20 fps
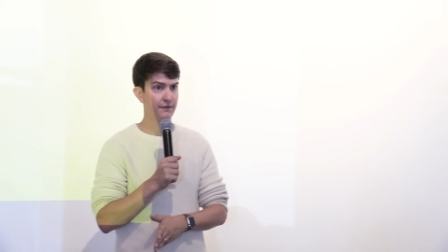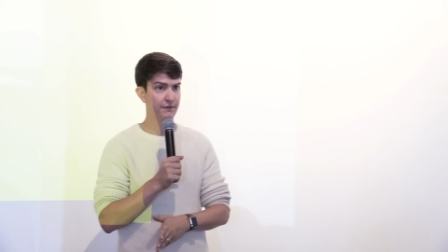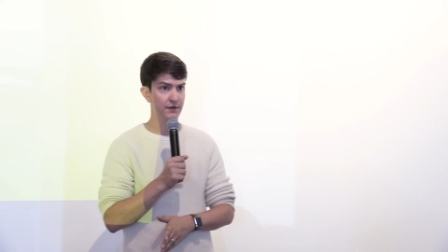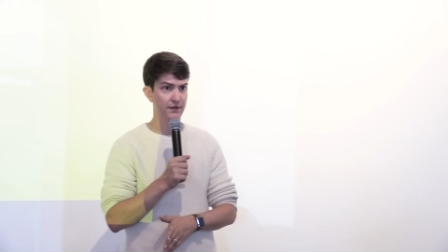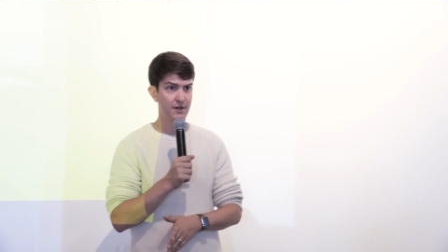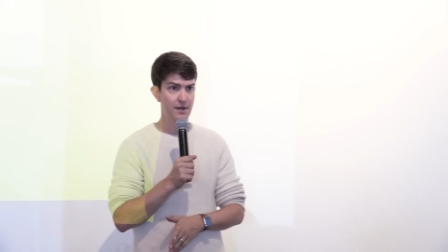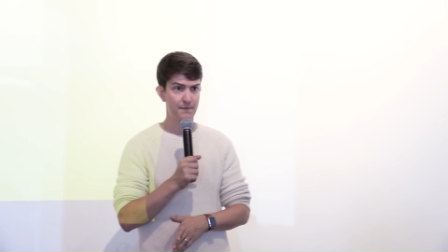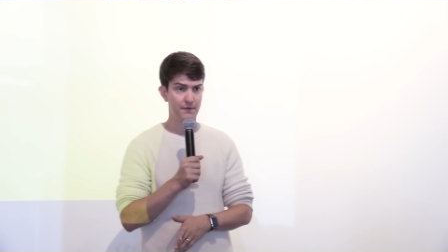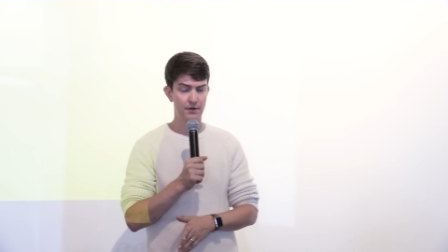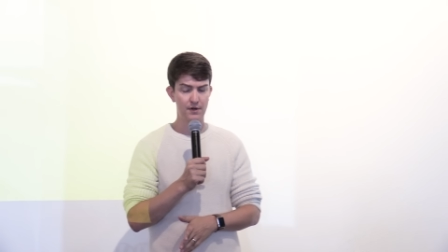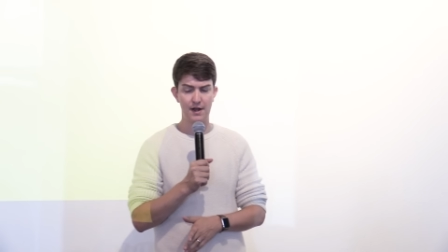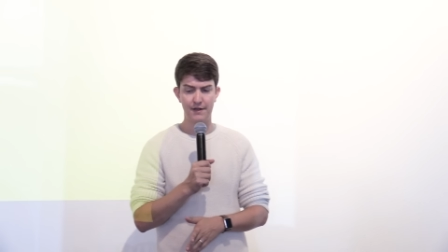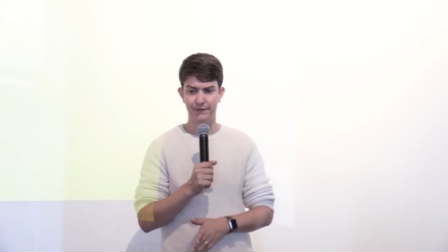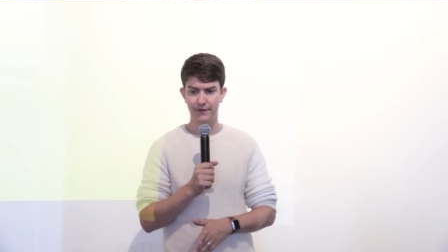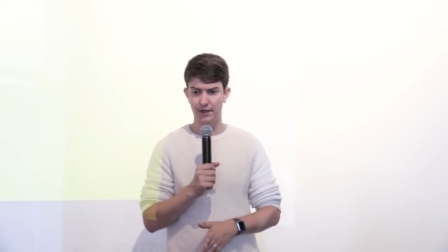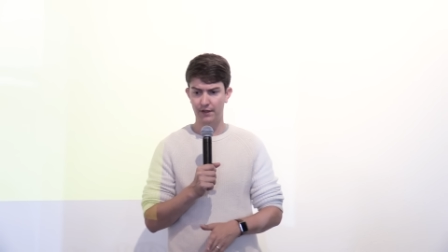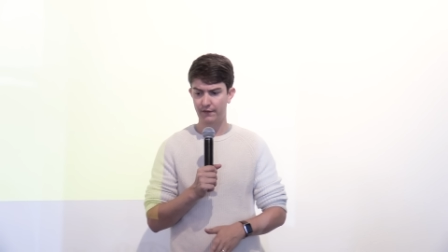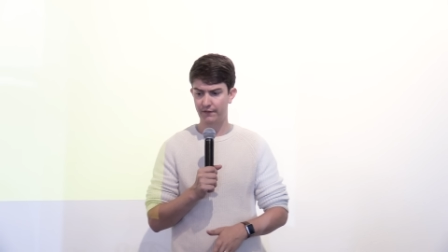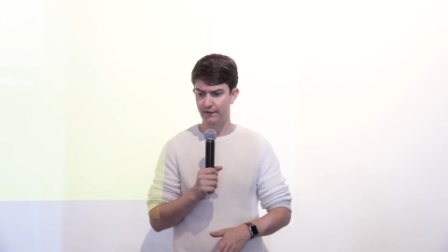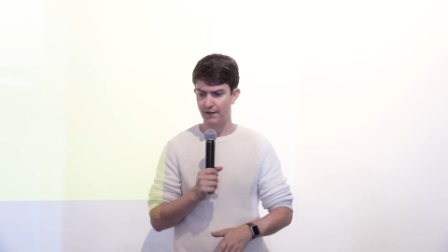different
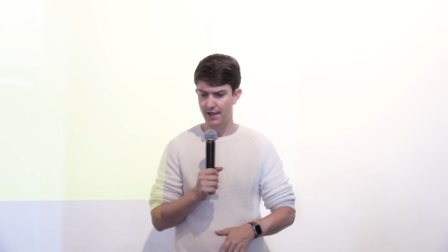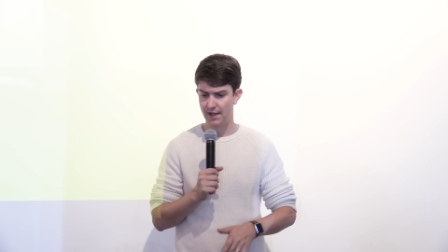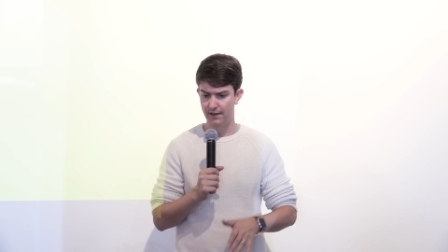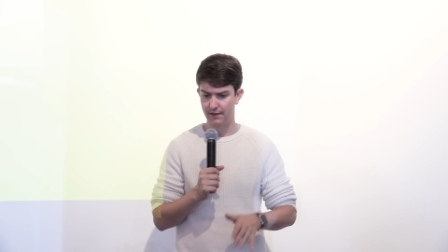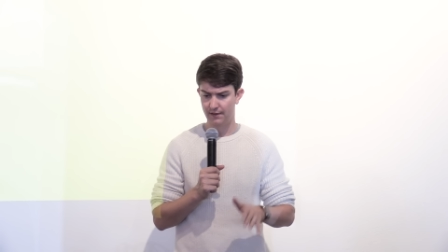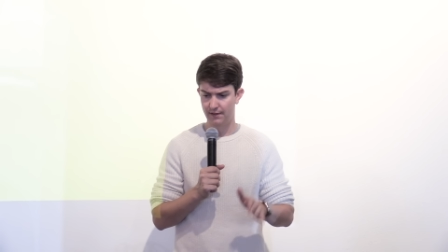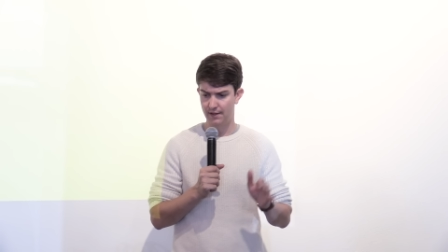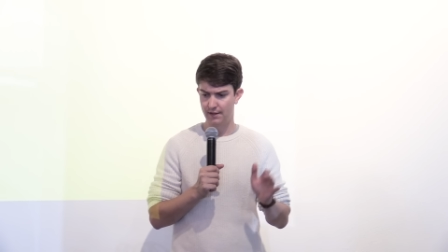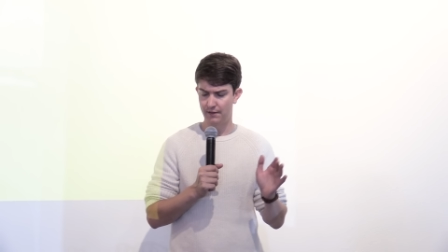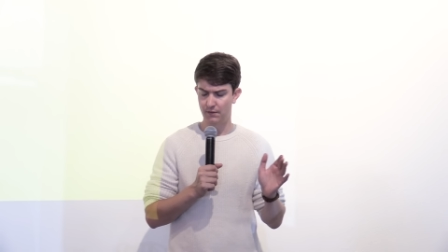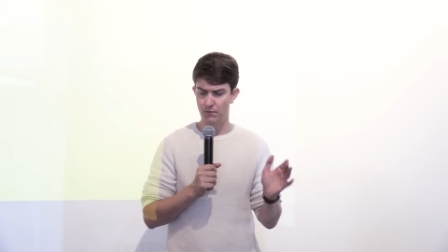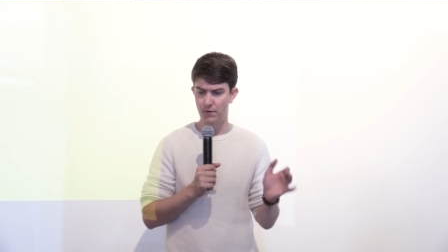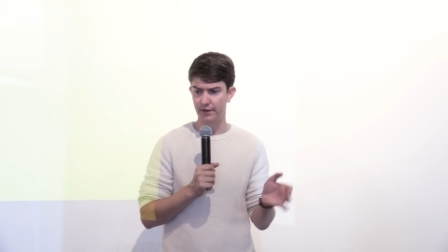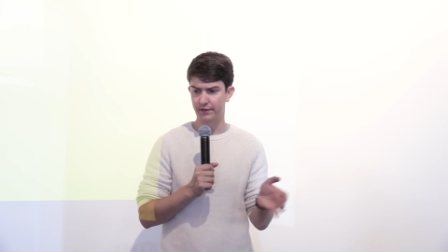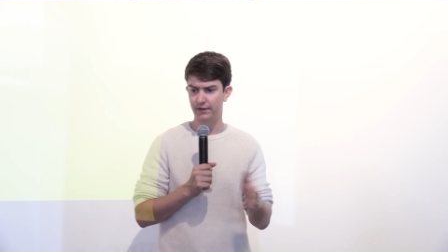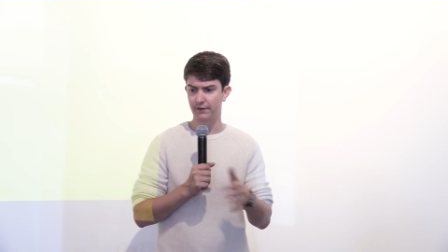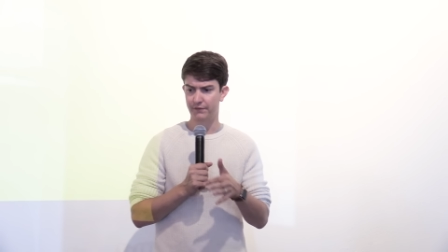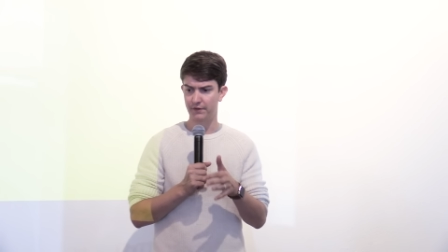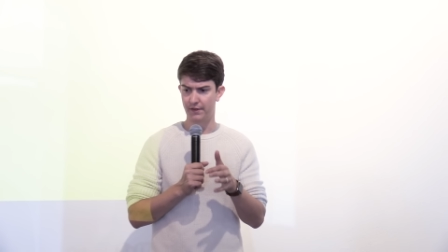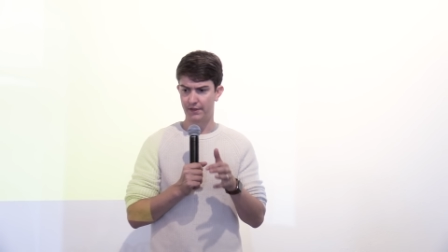demographics, and they
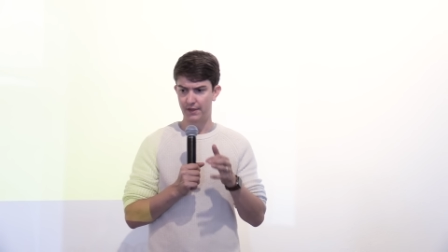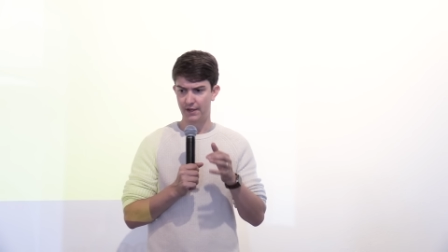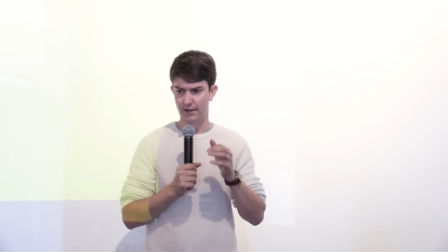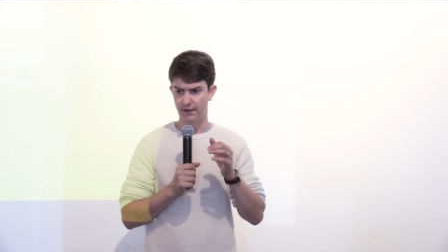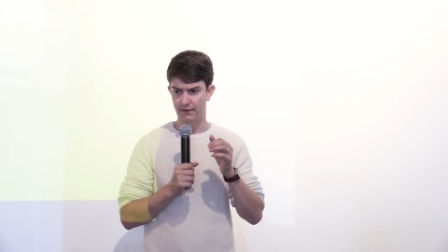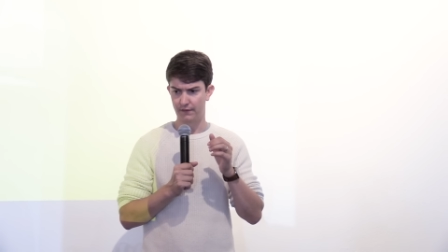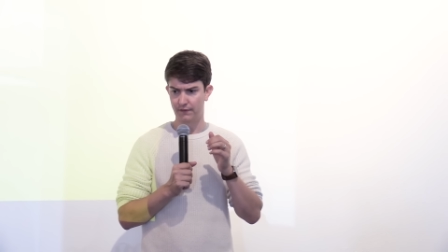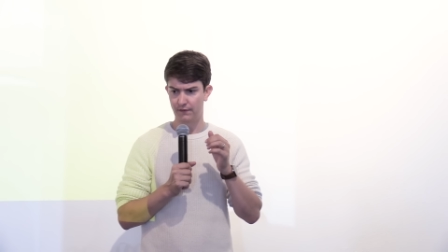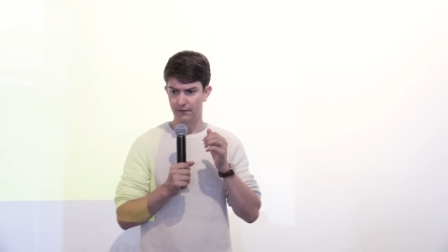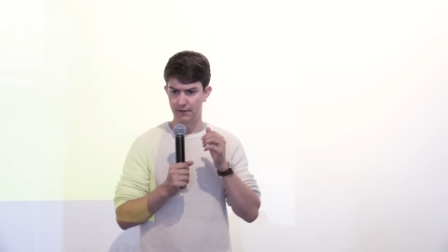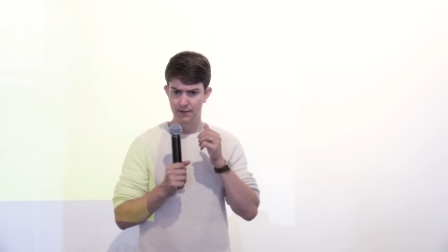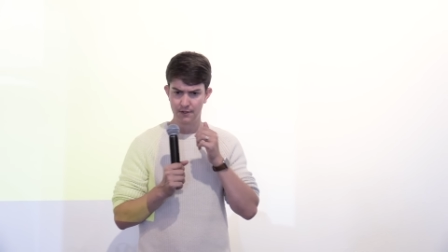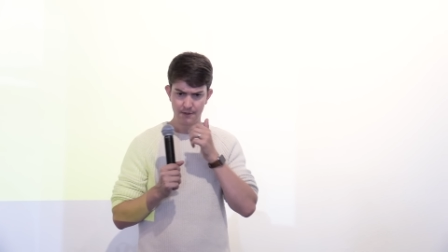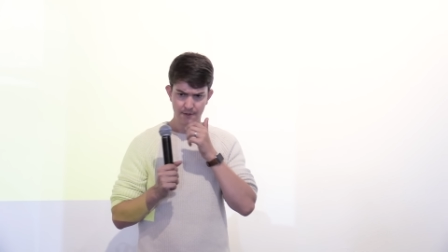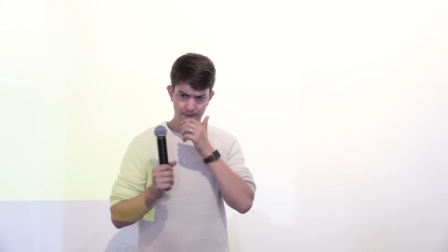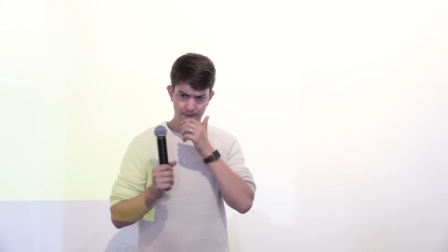want different things.